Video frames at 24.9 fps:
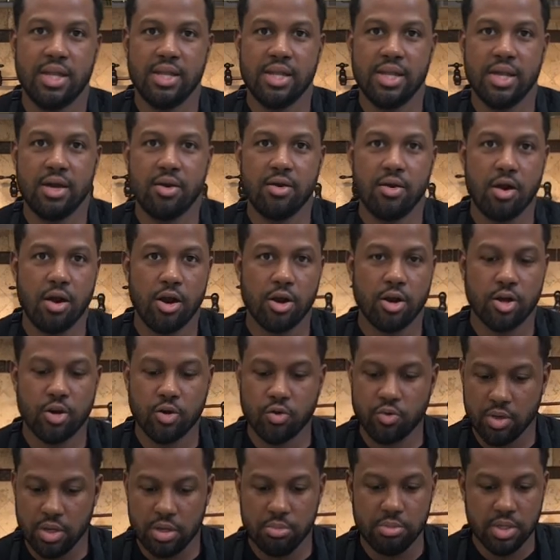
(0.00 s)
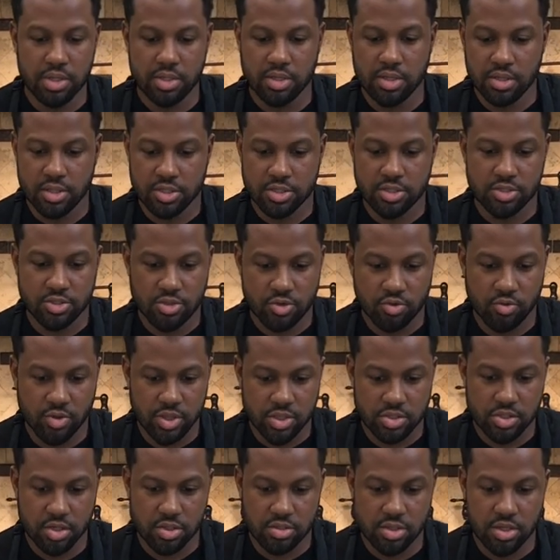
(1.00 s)
and now our creamy, delicious
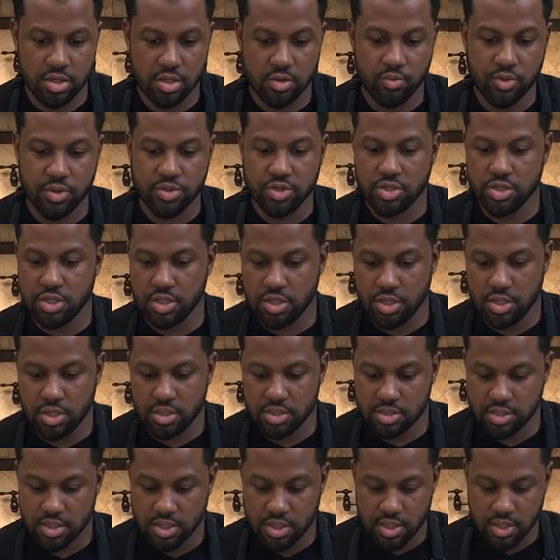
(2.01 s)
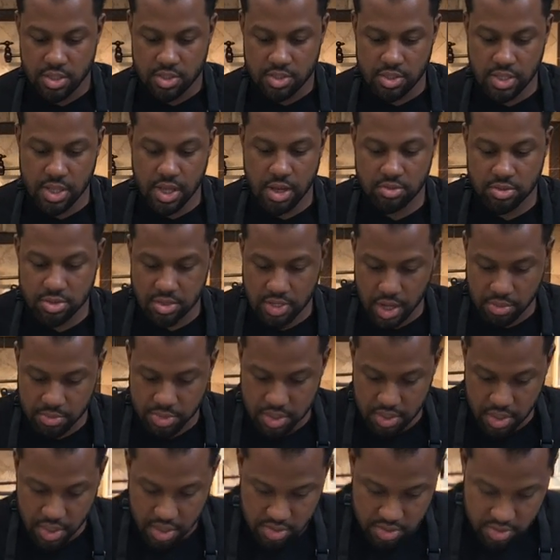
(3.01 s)
grits are done with cheese. So now it's
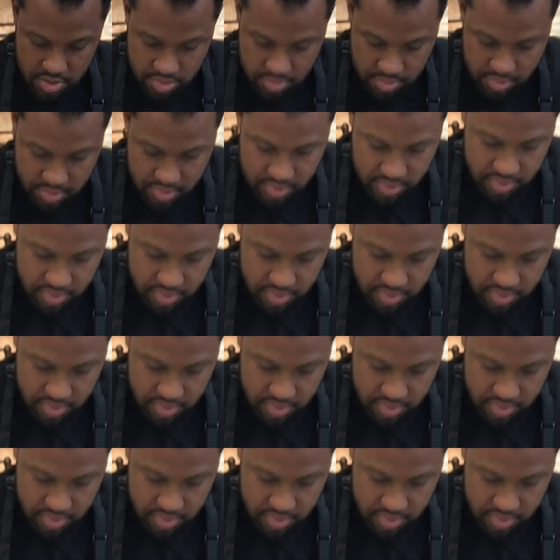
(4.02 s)
time to taste them.